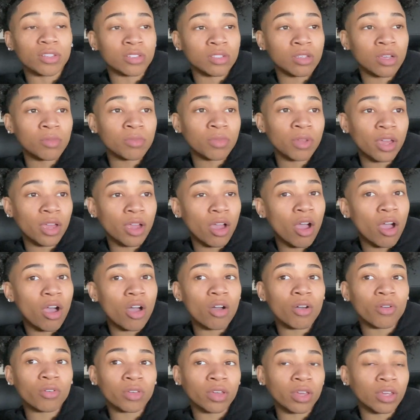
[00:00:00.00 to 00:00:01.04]
So I'm like,
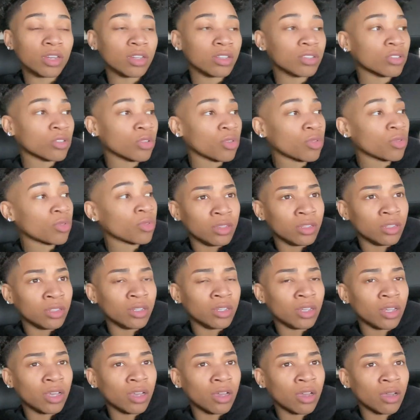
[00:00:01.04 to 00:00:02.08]
oh, okay, that's cool. The
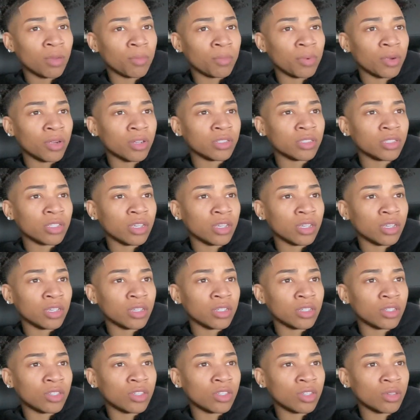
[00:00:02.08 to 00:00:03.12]
day of her
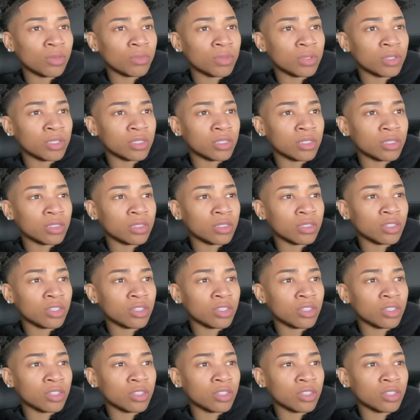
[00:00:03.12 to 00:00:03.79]
birthday, she was,